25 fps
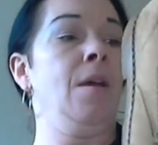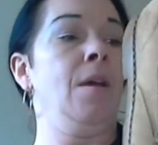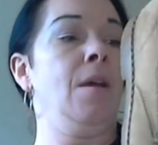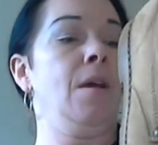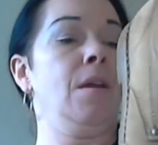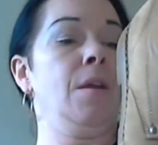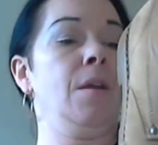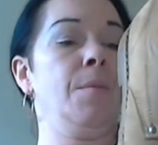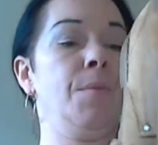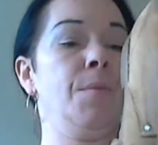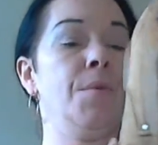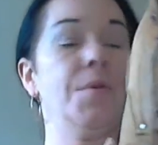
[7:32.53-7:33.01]

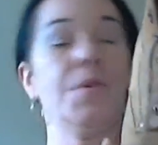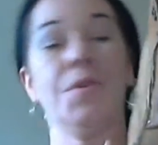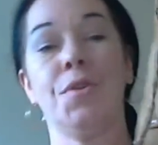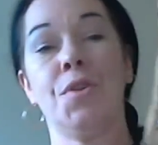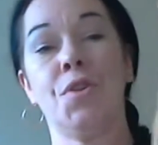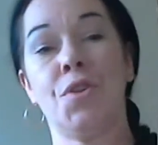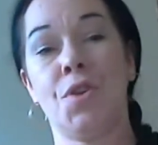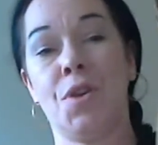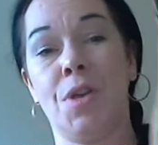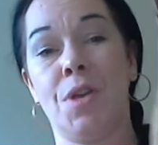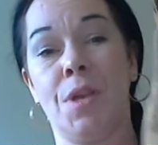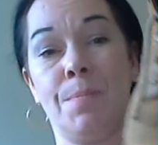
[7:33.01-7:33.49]
And I'm not going to
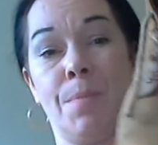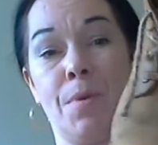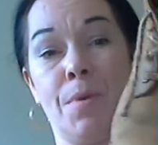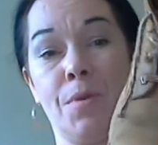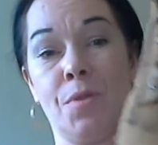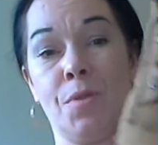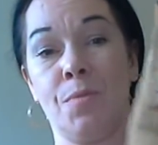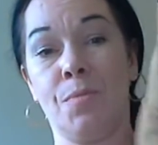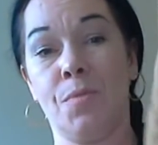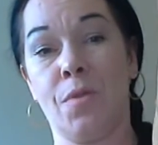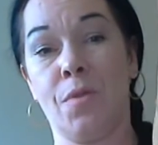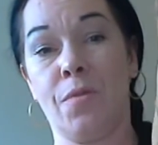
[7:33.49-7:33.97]
show you the
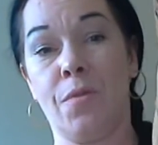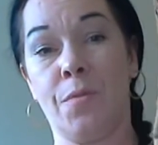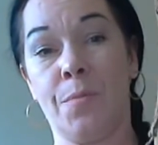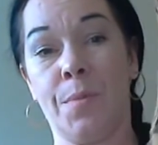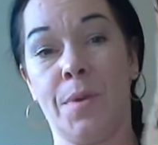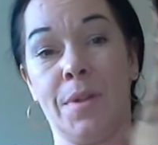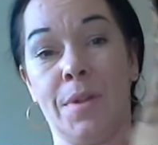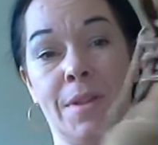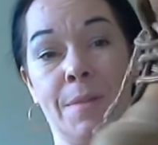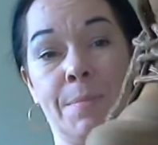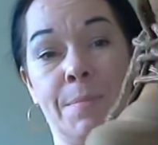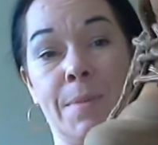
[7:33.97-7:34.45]
bottoms of them
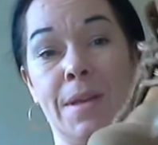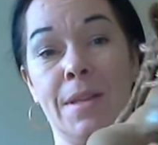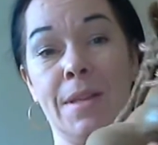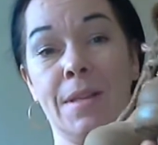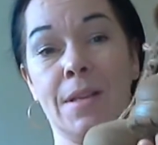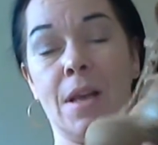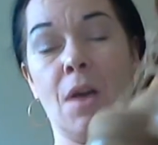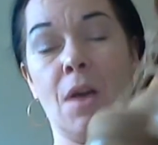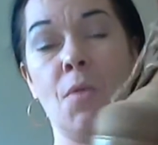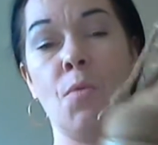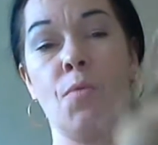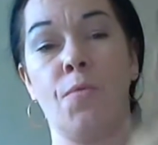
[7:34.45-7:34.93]
because they're
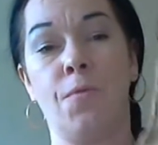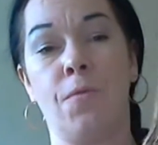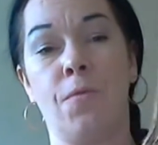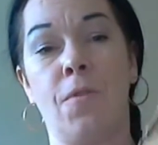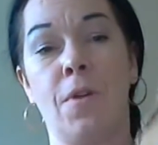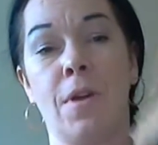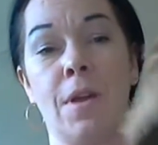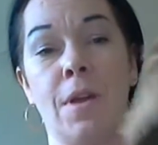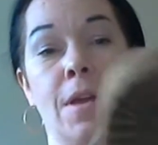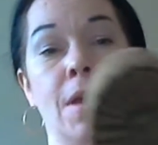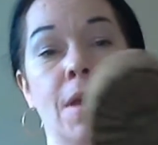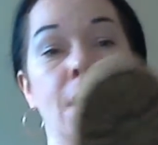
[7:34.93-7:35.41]
basically, oh
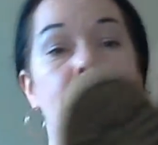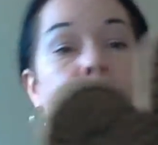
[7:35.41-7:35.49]
fuck it.